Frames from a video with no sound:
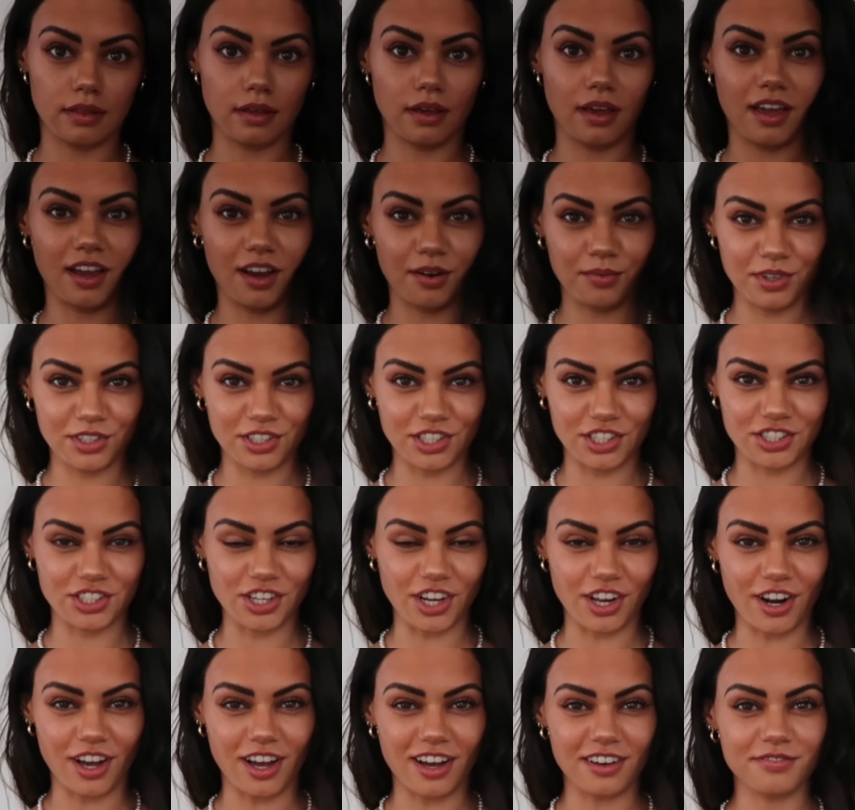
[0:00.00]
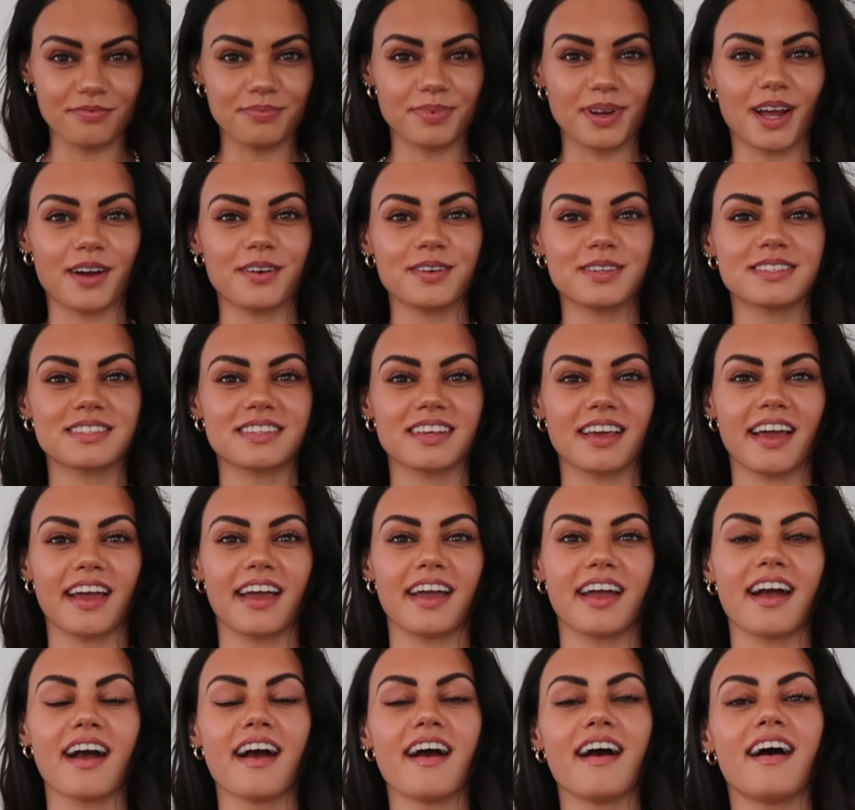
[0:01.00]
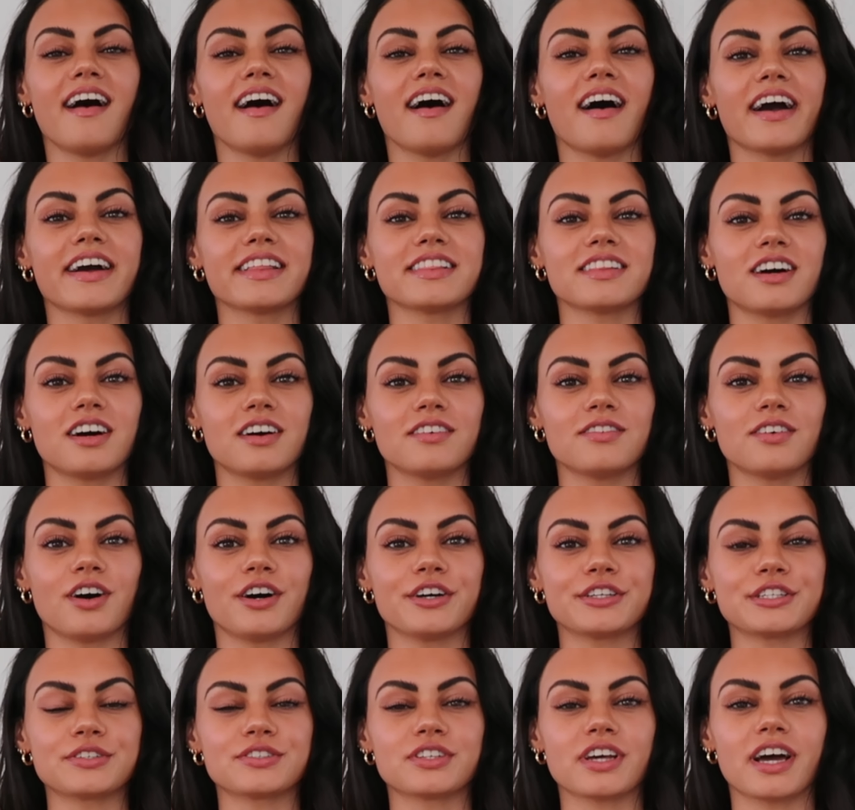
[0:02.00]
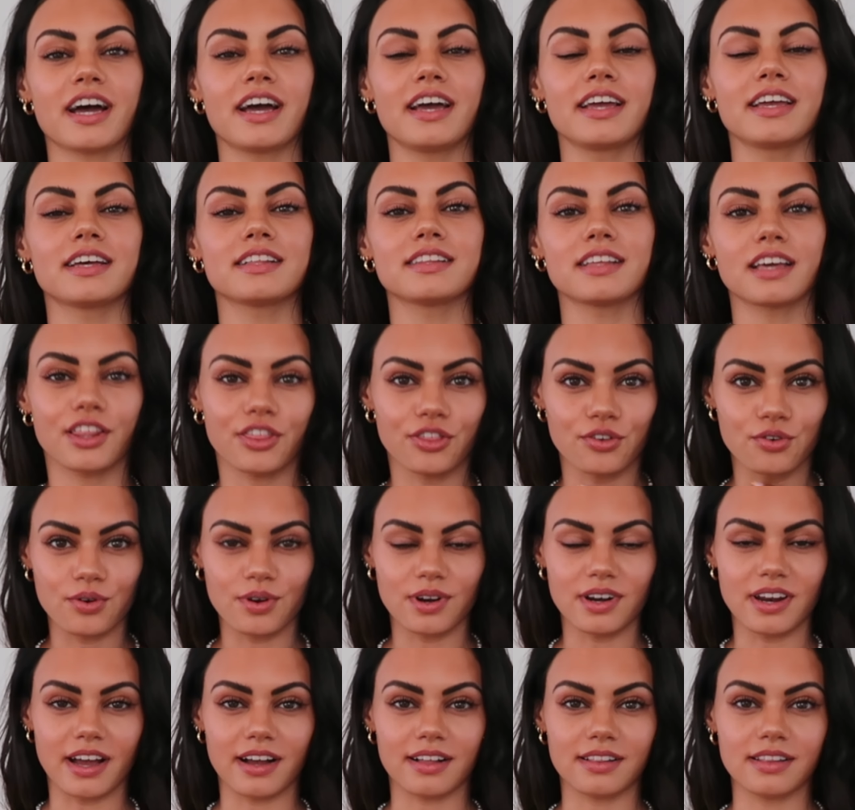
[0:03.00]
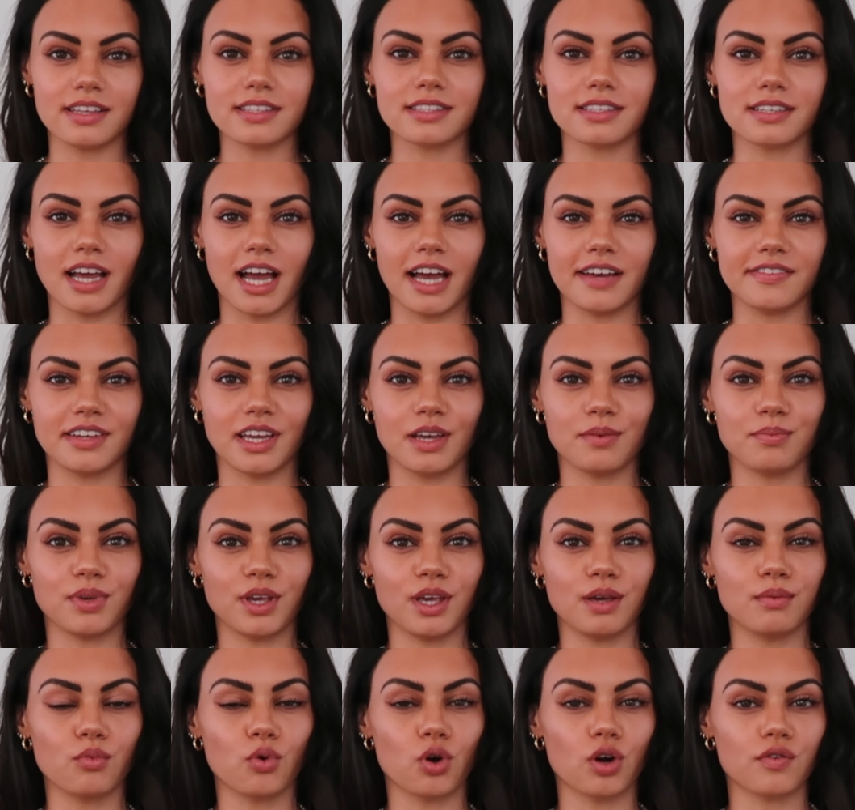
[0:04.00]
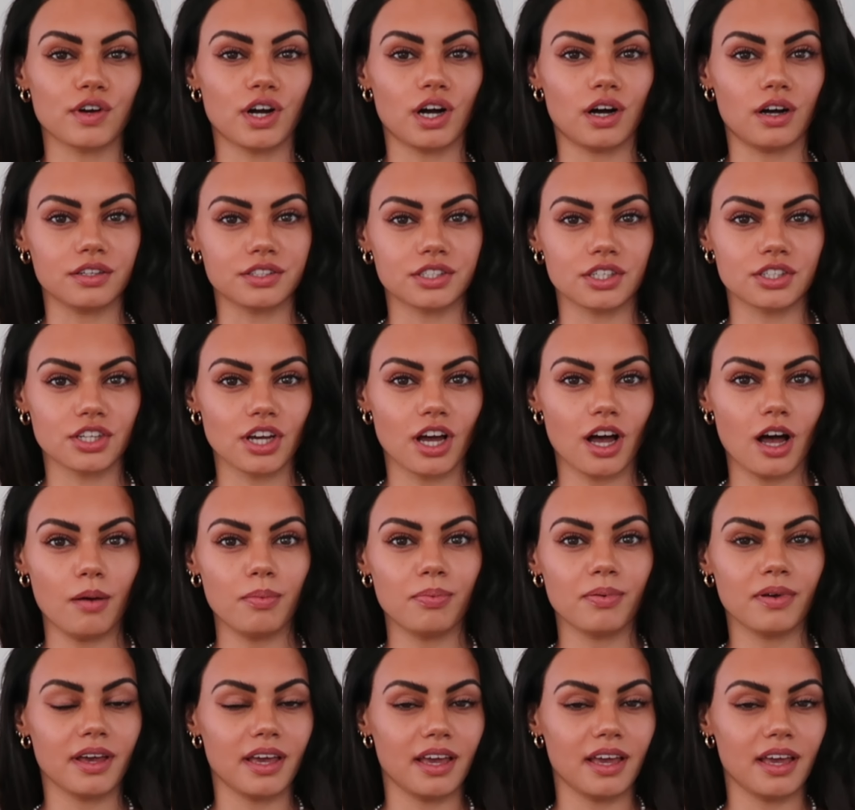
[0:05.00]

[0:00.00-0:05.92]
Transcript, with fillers: The camera just shut off, but I was saying I love also tying it like through a necklace and having it be more of a halter top.